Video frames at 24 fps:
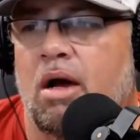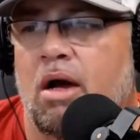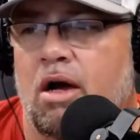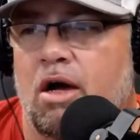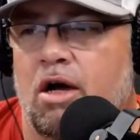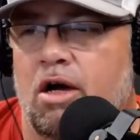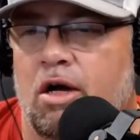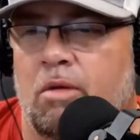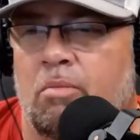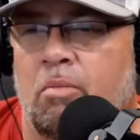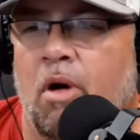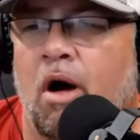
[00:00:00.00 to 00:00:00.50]

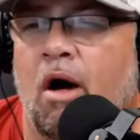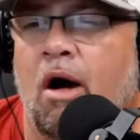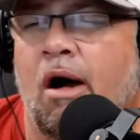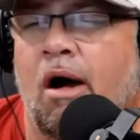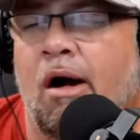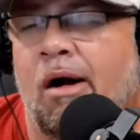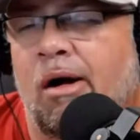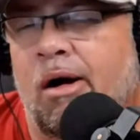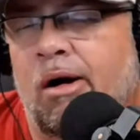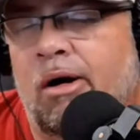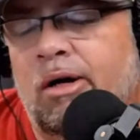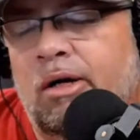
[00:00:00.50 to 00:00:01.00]
Um,
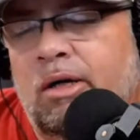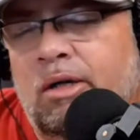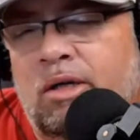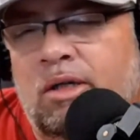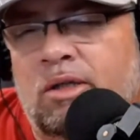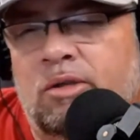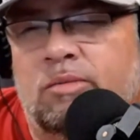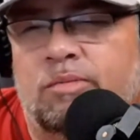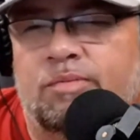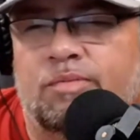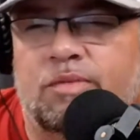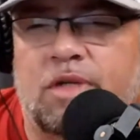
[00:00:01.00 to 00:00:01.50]

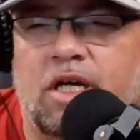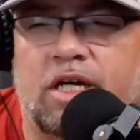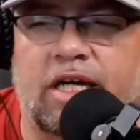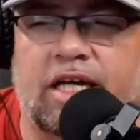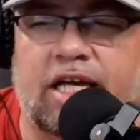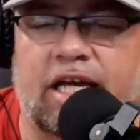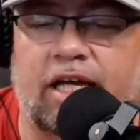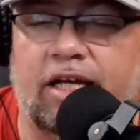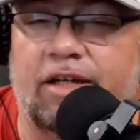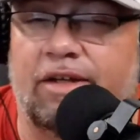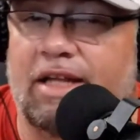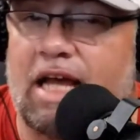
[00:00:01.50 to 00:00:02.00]

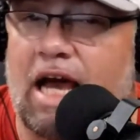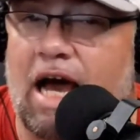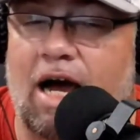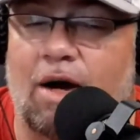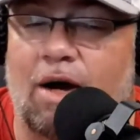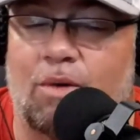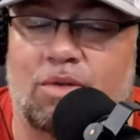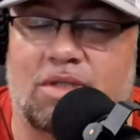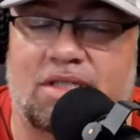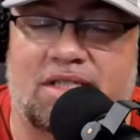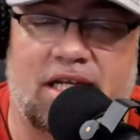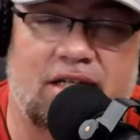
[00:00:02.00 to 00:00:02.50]
again, I
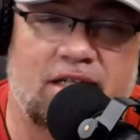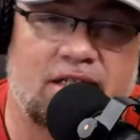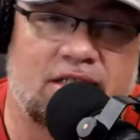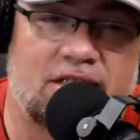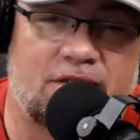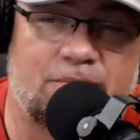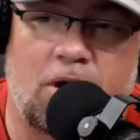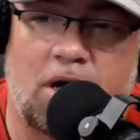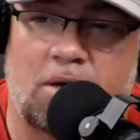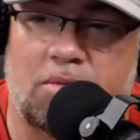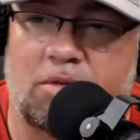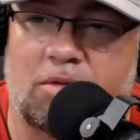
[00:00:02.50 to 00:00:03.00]
would say
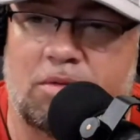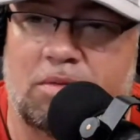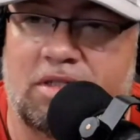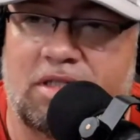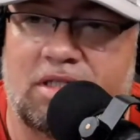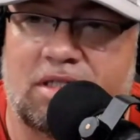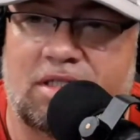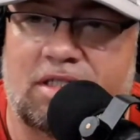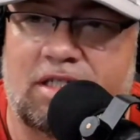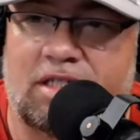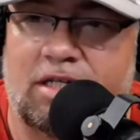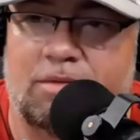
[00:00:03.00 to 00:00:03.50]
that's probably
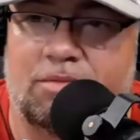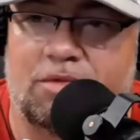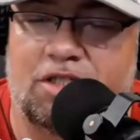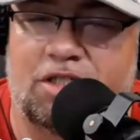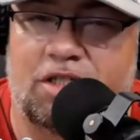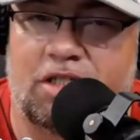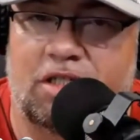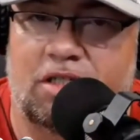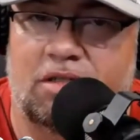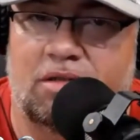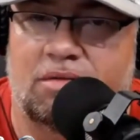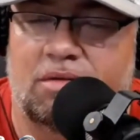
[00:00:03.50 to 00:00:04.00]
the same
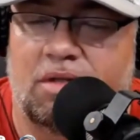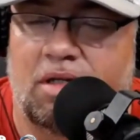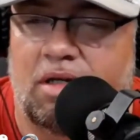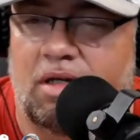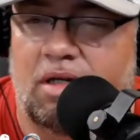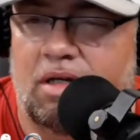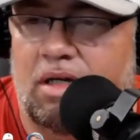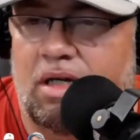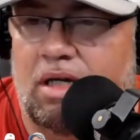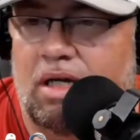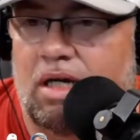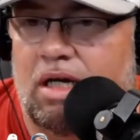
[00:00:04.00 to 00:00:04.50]
shit.
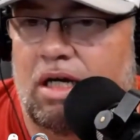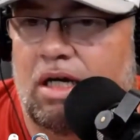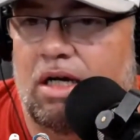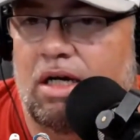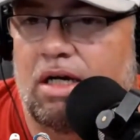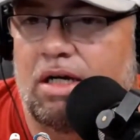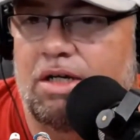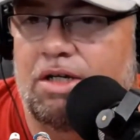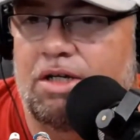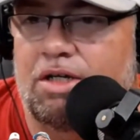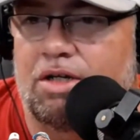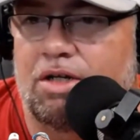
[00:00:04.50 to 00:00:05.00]

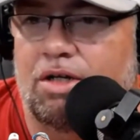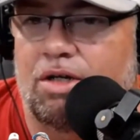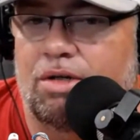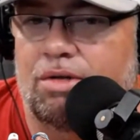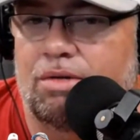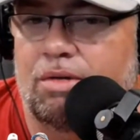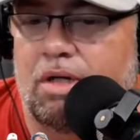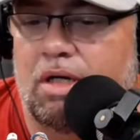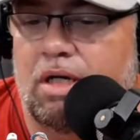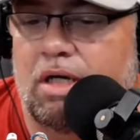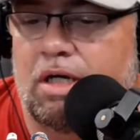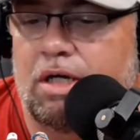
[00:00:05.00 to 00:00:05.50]
Uh, you
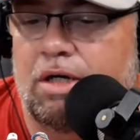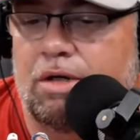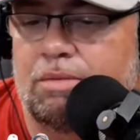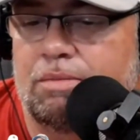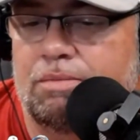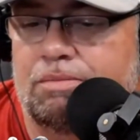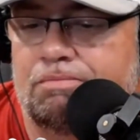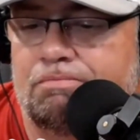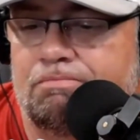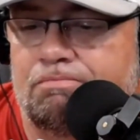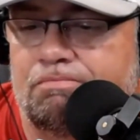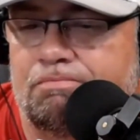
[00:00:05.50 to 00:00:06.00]
know,
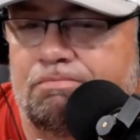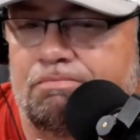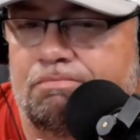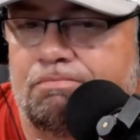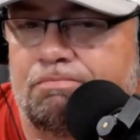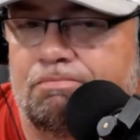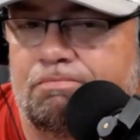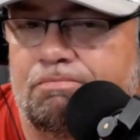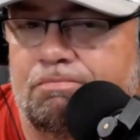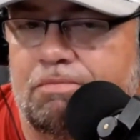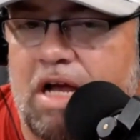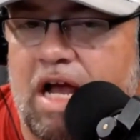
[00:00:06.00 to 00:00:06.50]
um,
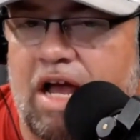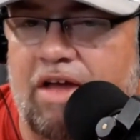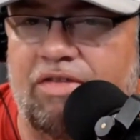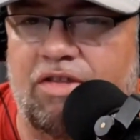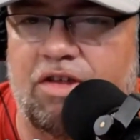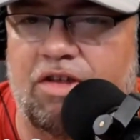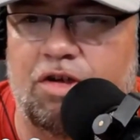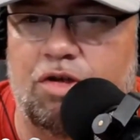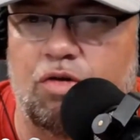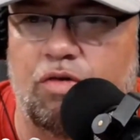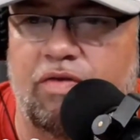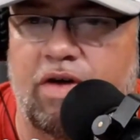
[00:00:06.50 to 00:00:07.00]
and
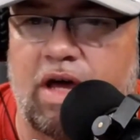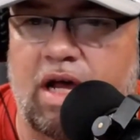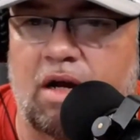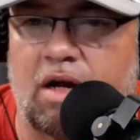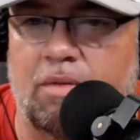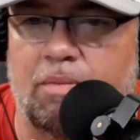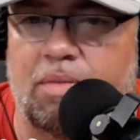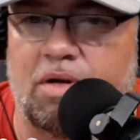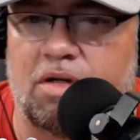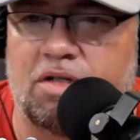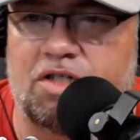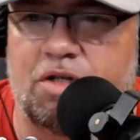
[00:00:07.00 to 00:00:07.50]
then you've had a
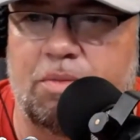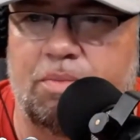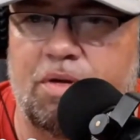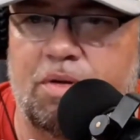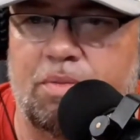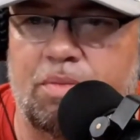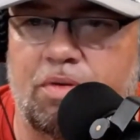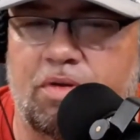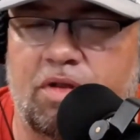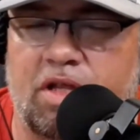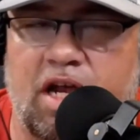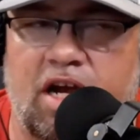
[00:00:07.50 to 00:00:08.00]
bunch of
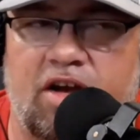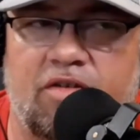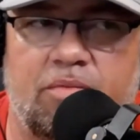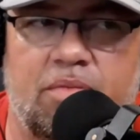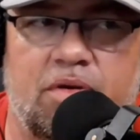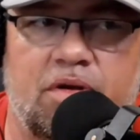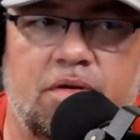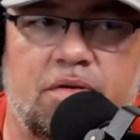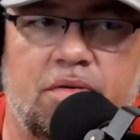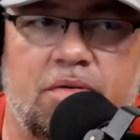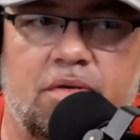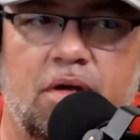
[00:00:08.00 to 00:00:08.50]
people that have
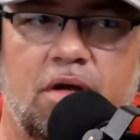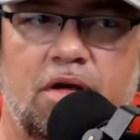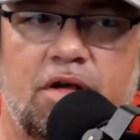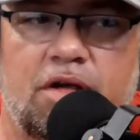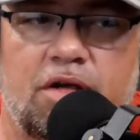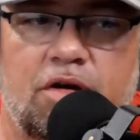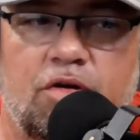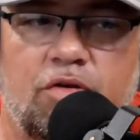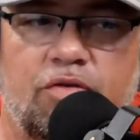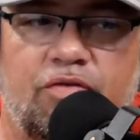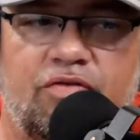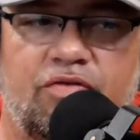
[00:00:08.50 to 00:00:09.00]
been,
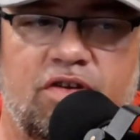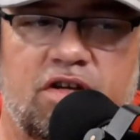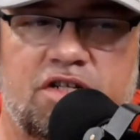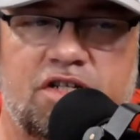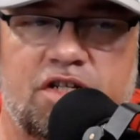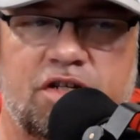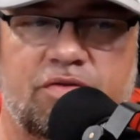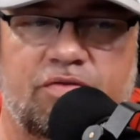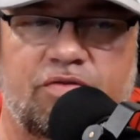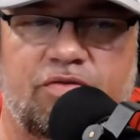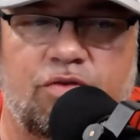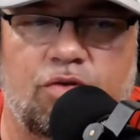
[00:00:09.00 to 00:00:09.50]
you know,
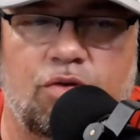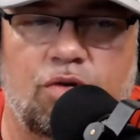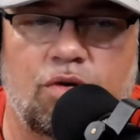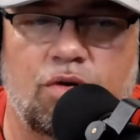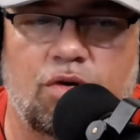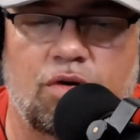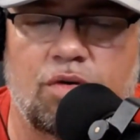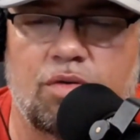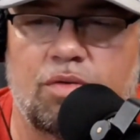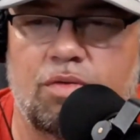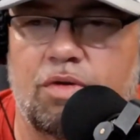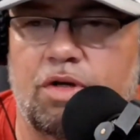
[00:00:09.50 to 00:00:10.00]
fishing
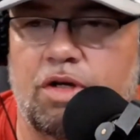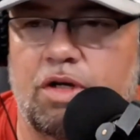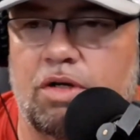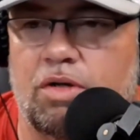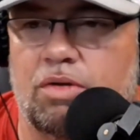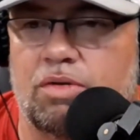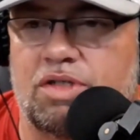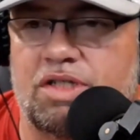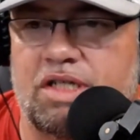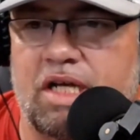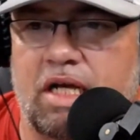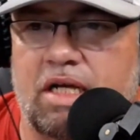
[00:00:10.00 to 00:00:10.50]
for, you
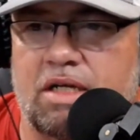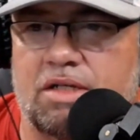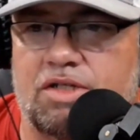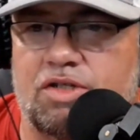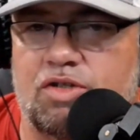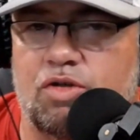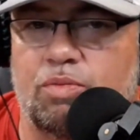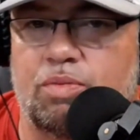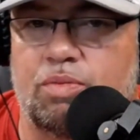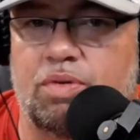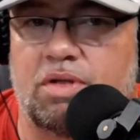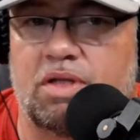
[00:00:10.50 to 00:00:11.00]
know, saying
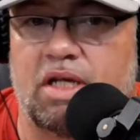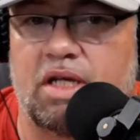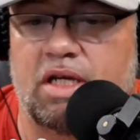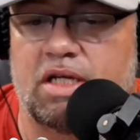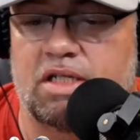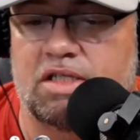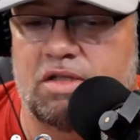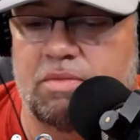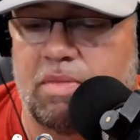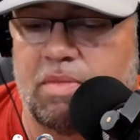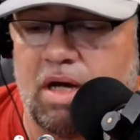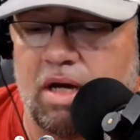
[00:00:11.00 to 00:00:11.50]
stupid
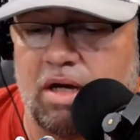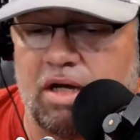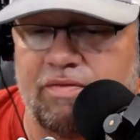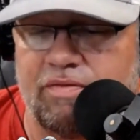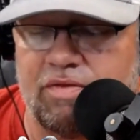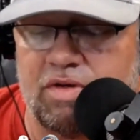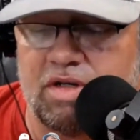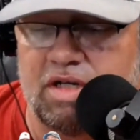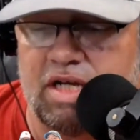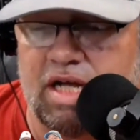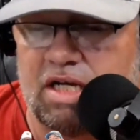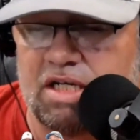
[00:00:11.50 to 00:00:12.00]
things about
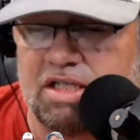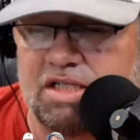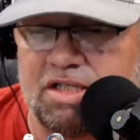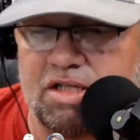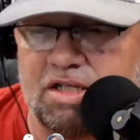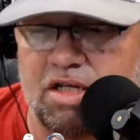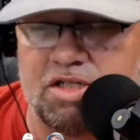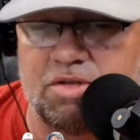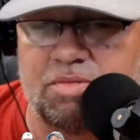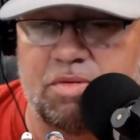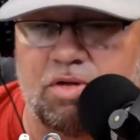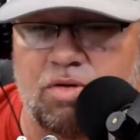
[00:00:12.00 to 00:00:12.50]
even Danny
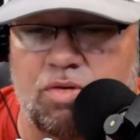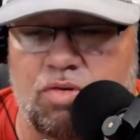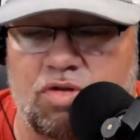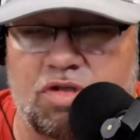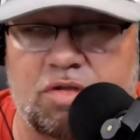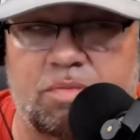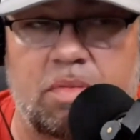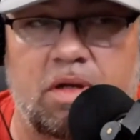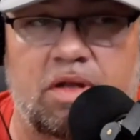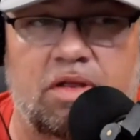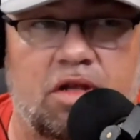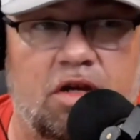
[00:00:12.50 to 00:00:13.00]
Stutsman,
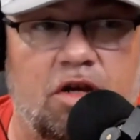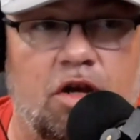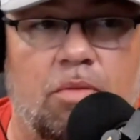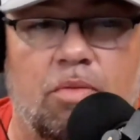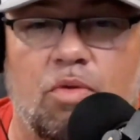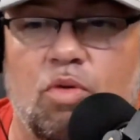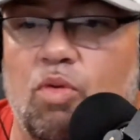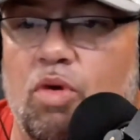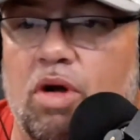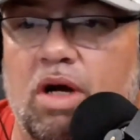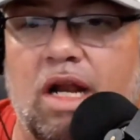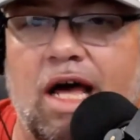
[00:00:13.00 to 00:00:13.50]
who's been the
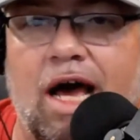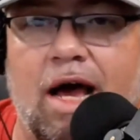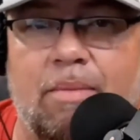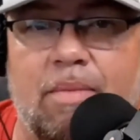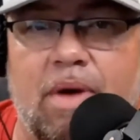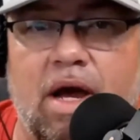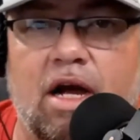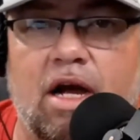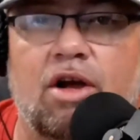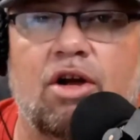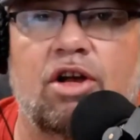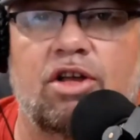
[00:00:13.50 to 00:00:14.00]
number one
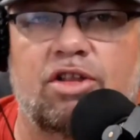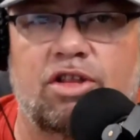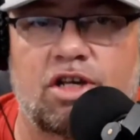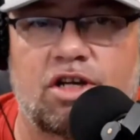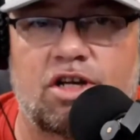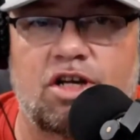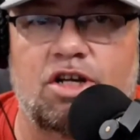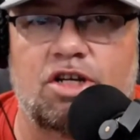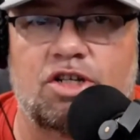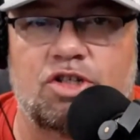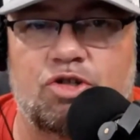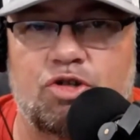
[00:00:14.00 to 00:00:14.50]
linebacker in the
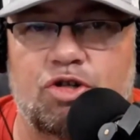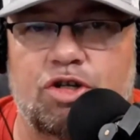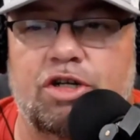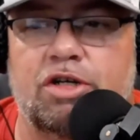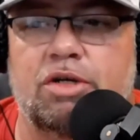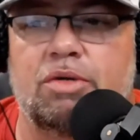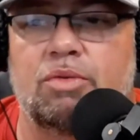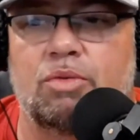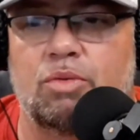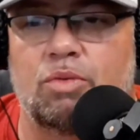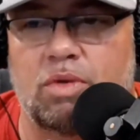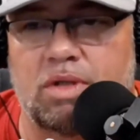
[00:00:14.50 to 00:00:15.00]

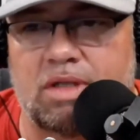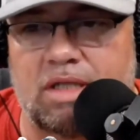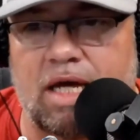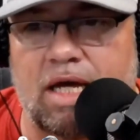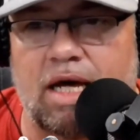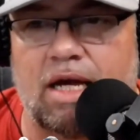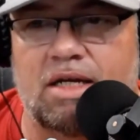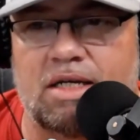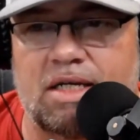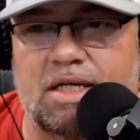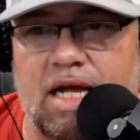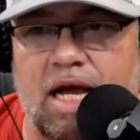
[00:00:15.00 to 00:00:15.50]
country
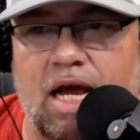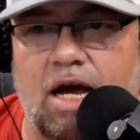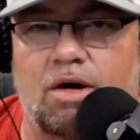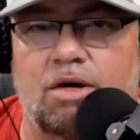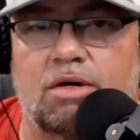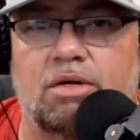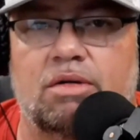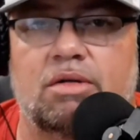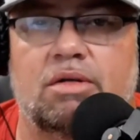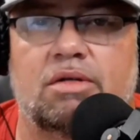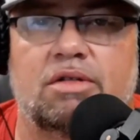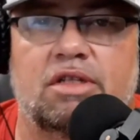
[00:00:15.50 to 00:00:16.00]
without a doubt.
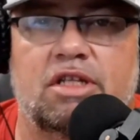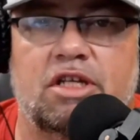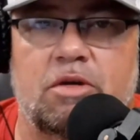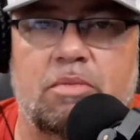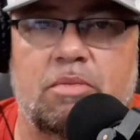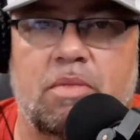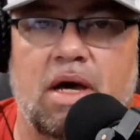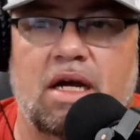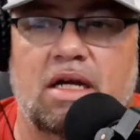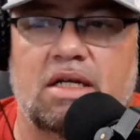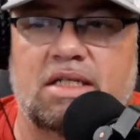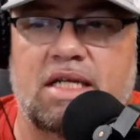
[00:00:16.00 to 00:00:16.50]
The
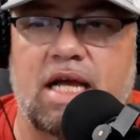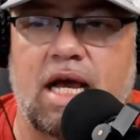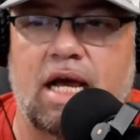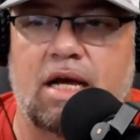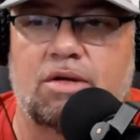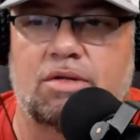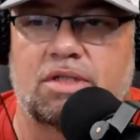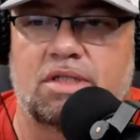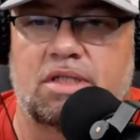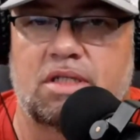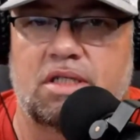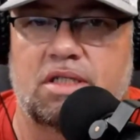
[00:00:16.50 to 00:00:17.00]
amount of
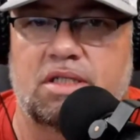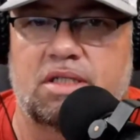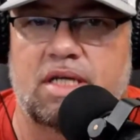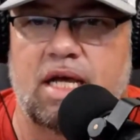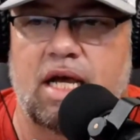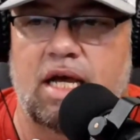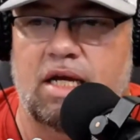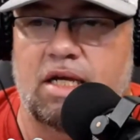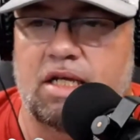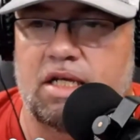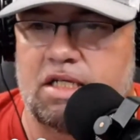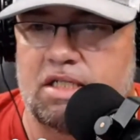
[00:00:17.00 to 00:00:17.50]
tackles that he's
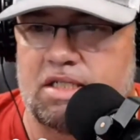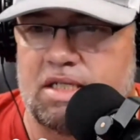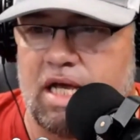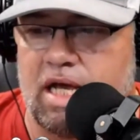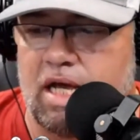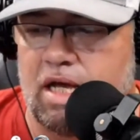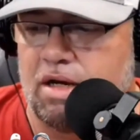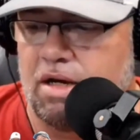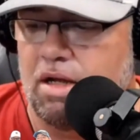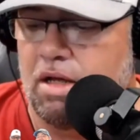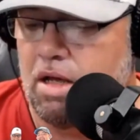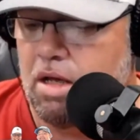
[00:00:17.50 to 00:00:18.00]
had, he's
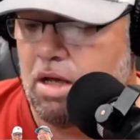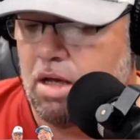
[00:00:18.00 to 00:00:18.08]
had